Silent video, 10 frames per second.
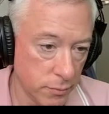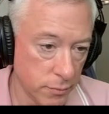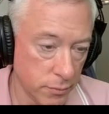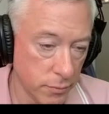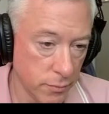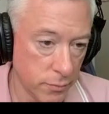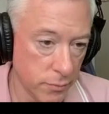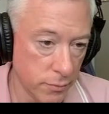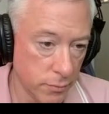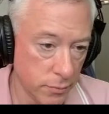
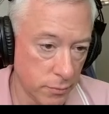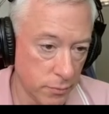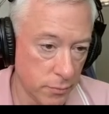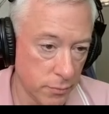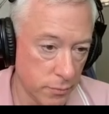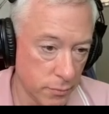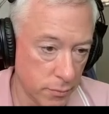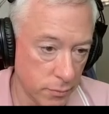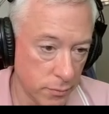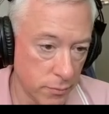
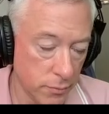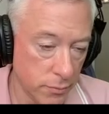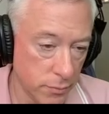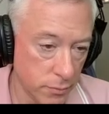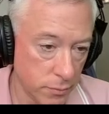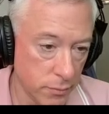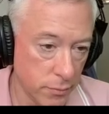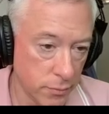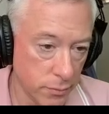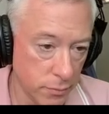
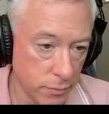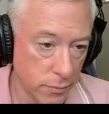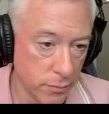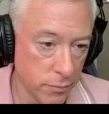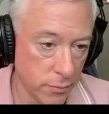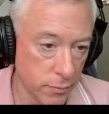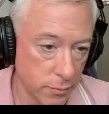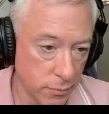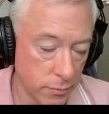(not speaking)